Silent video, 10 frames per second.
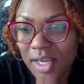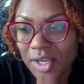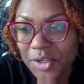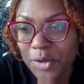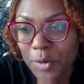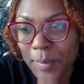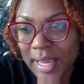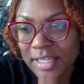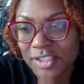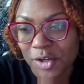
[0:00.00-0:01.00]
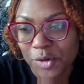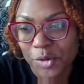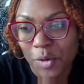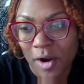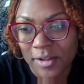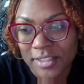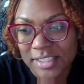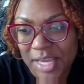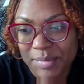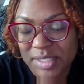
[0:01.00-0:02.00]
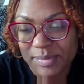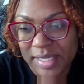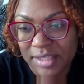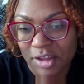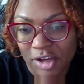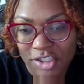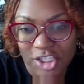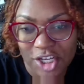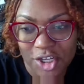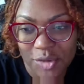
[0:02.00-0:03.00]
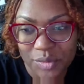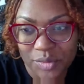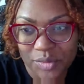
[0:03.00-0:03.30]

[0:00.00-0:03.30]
you awake, so you are the same as me. Thought so.